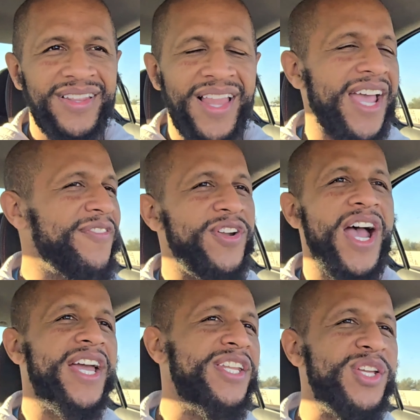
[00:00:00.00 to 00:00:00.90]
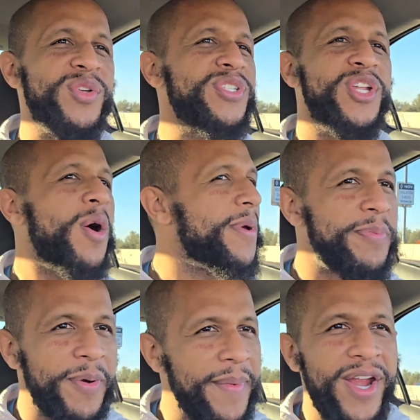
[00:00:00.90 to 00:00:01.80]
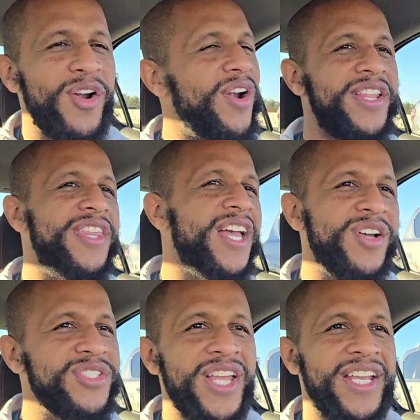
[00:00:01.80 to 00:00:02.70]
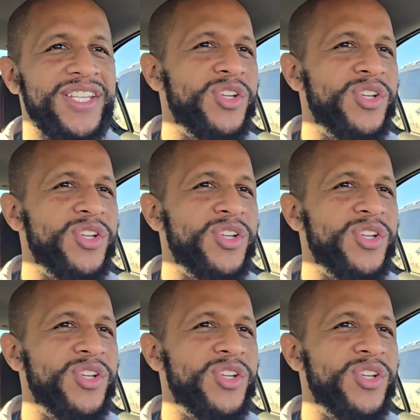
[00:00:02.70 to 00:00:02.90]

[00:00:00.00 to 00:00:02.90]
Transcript: Like, if you're not going to use Adobe Premiere or anything else, like,